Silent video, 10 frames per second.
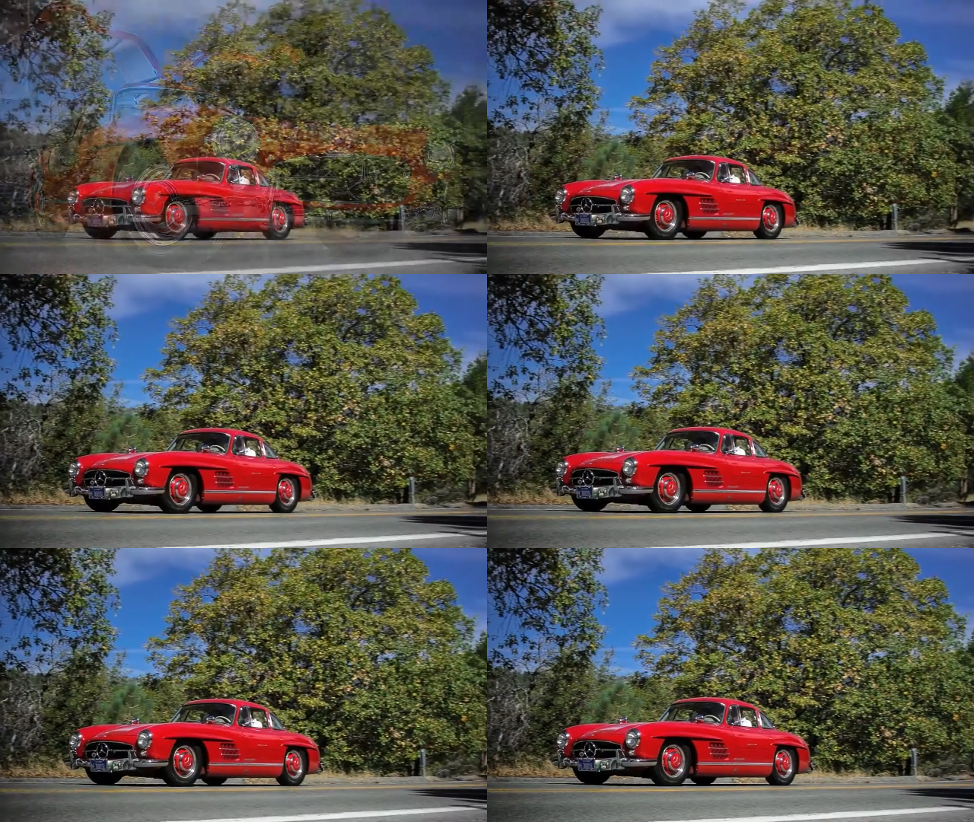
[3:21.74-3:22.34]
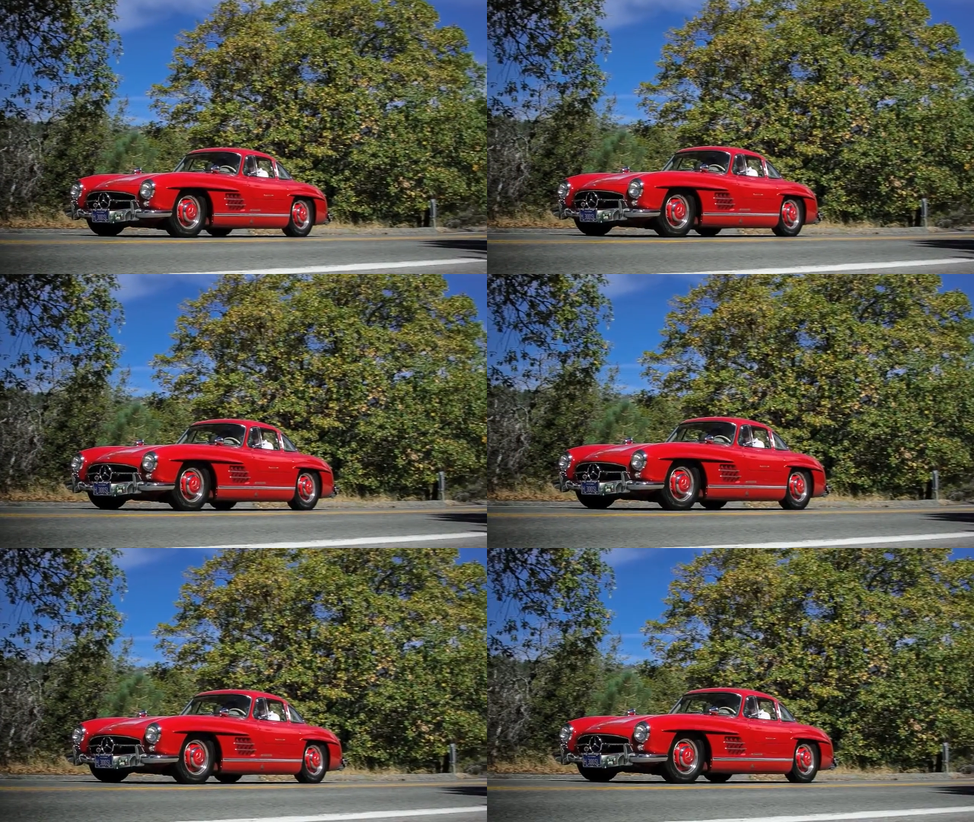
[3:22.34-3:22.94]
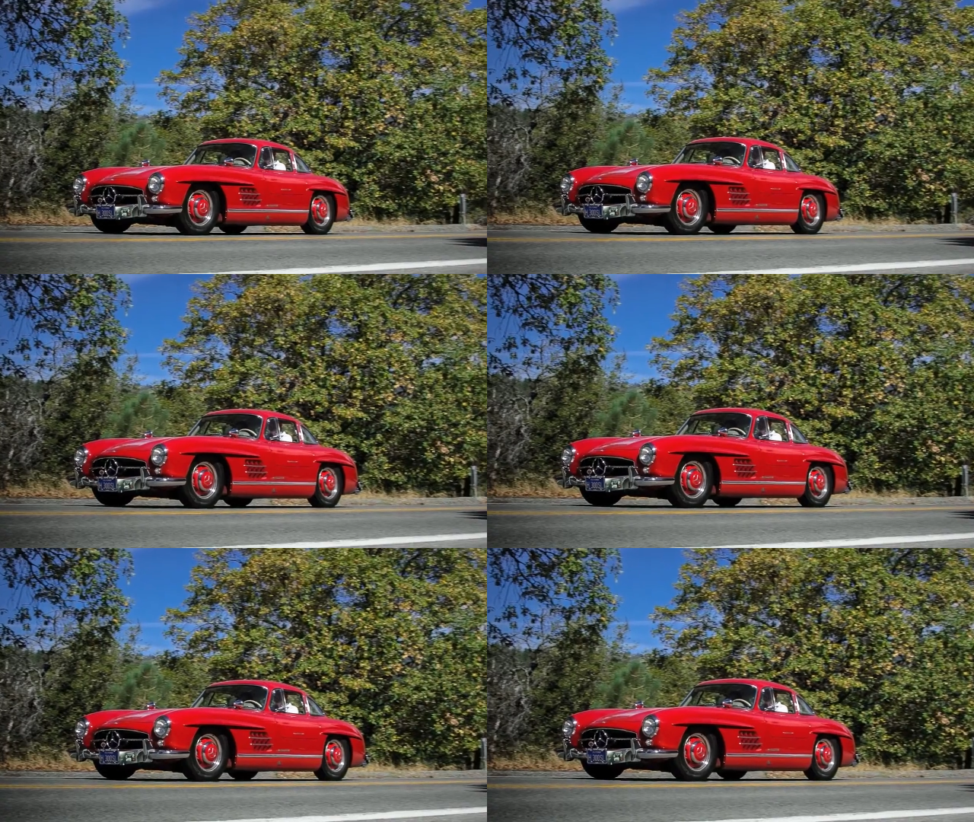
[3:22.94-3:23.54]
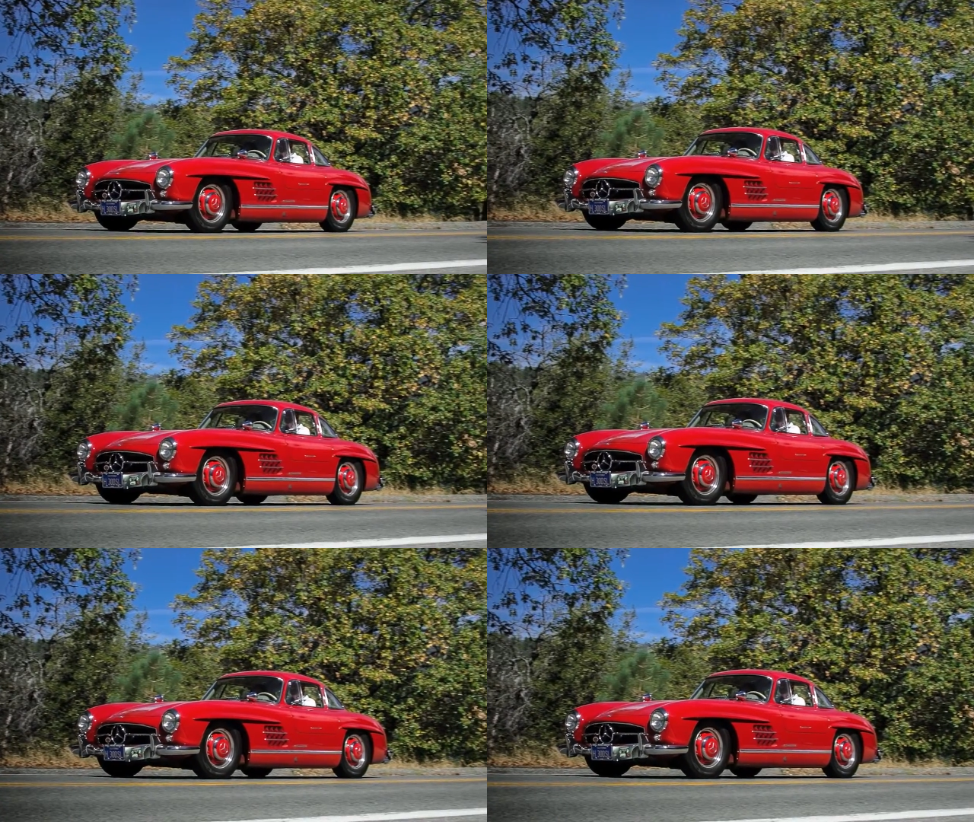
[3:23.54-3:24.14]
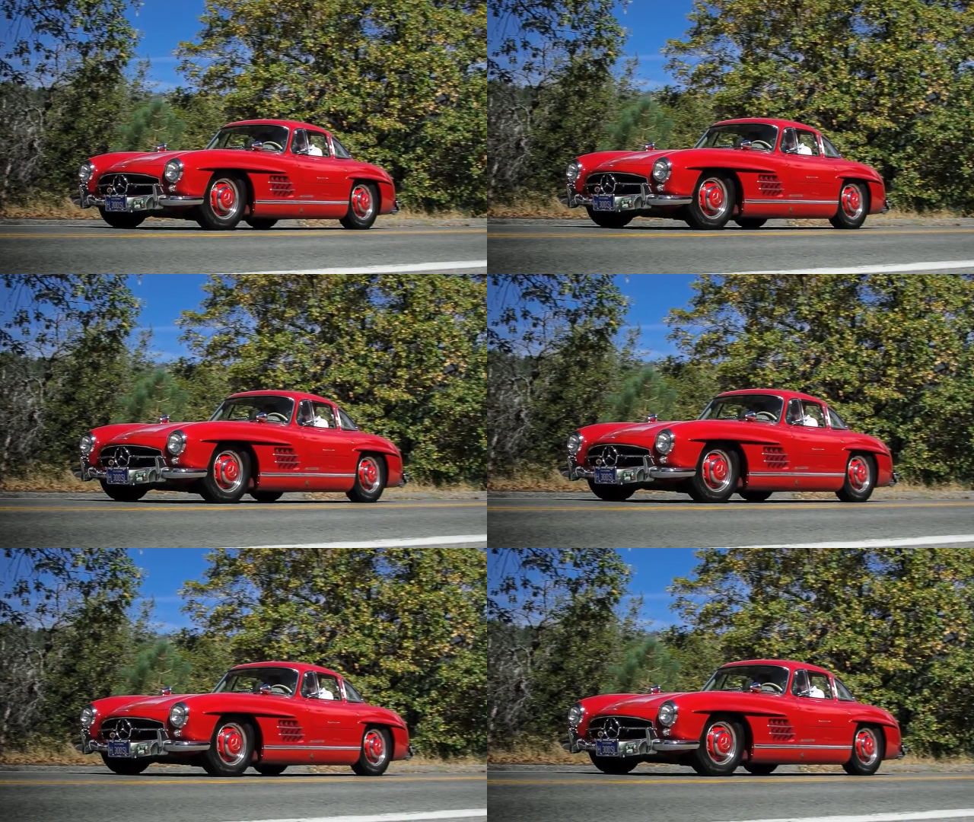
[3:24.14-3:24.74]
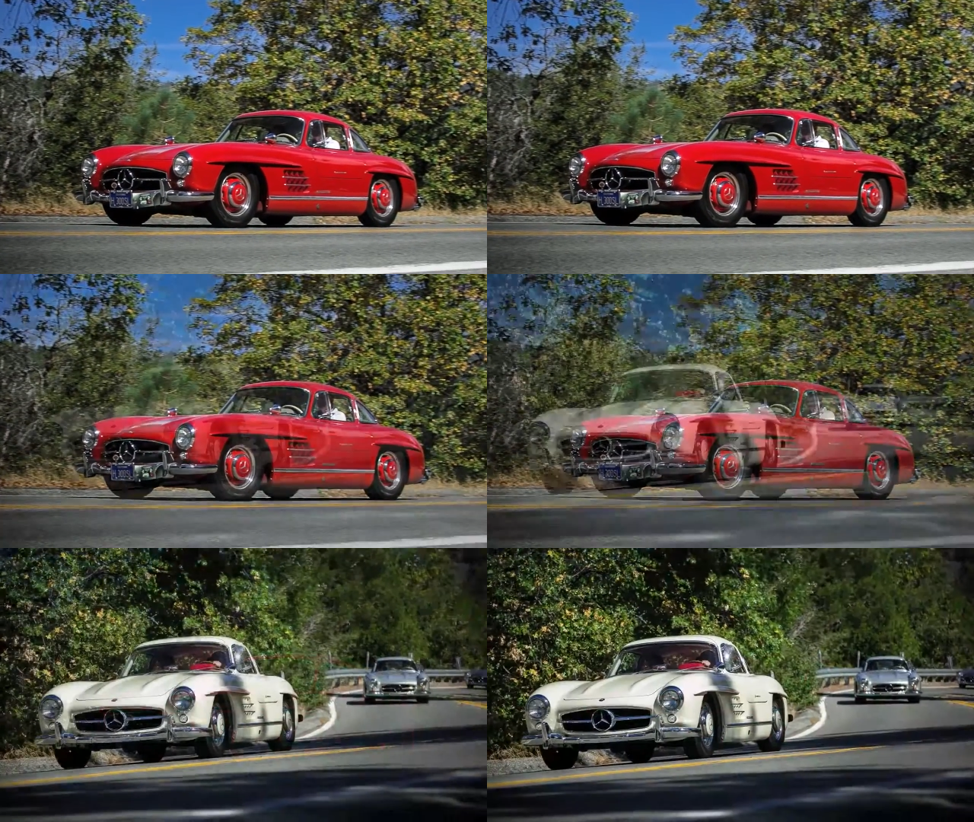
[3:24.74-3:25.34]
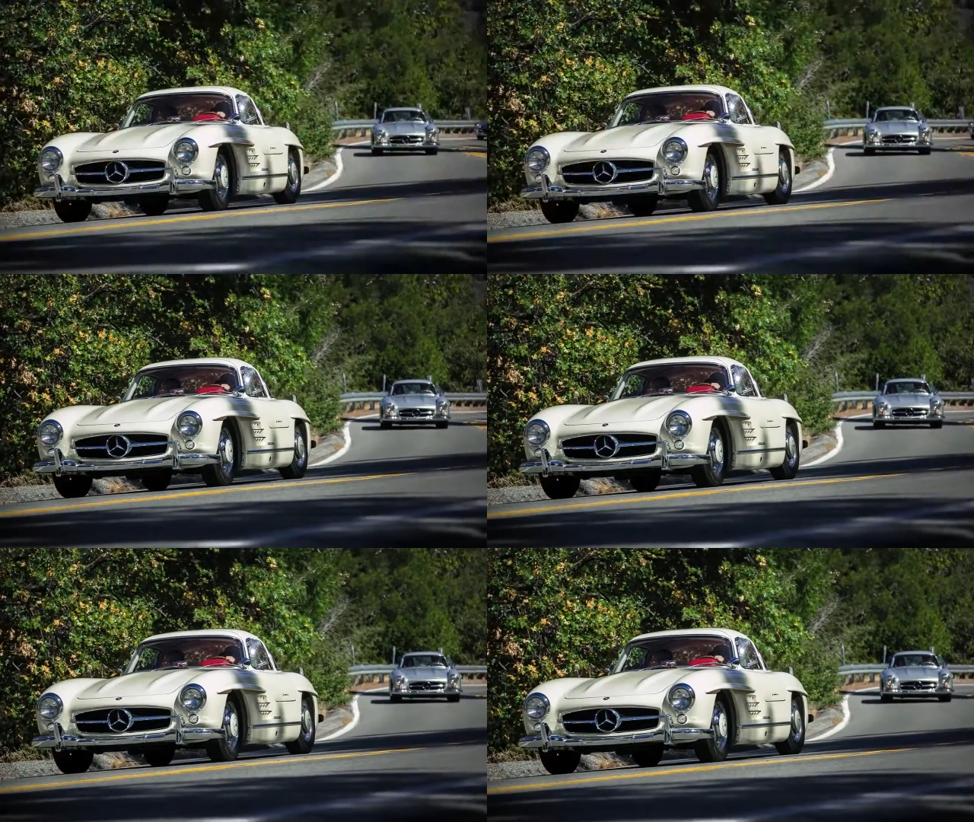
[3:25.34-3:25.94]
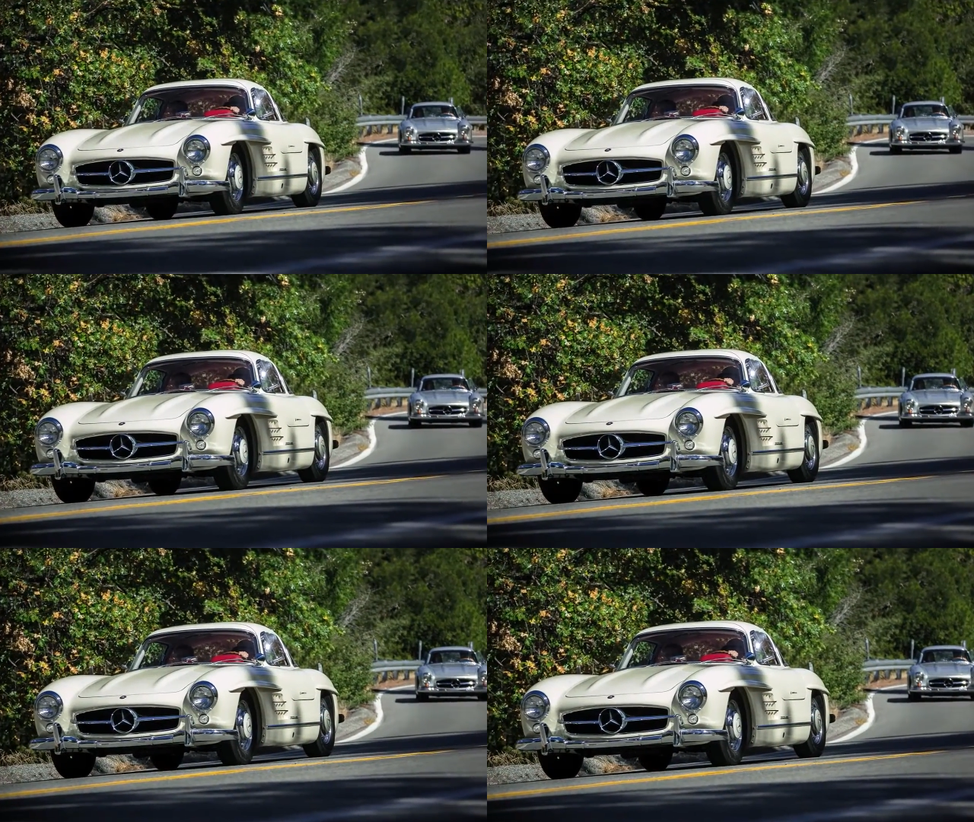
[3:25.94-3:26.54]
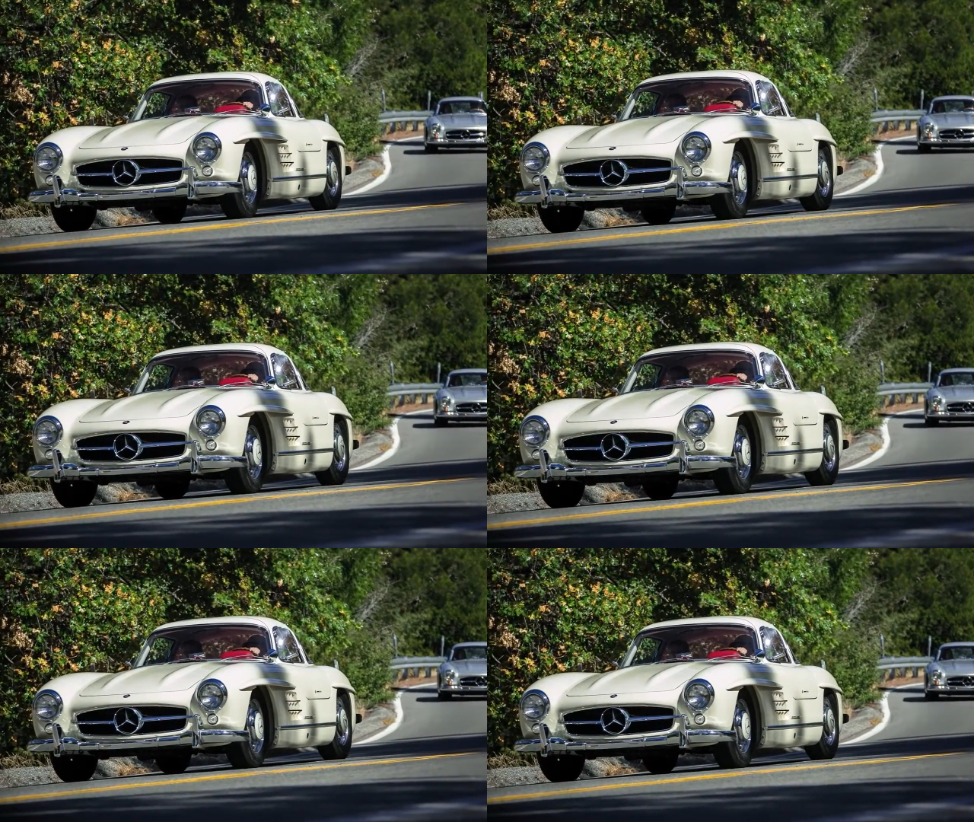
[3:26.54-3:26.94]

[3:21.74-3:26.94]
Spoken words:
(no speaker visible)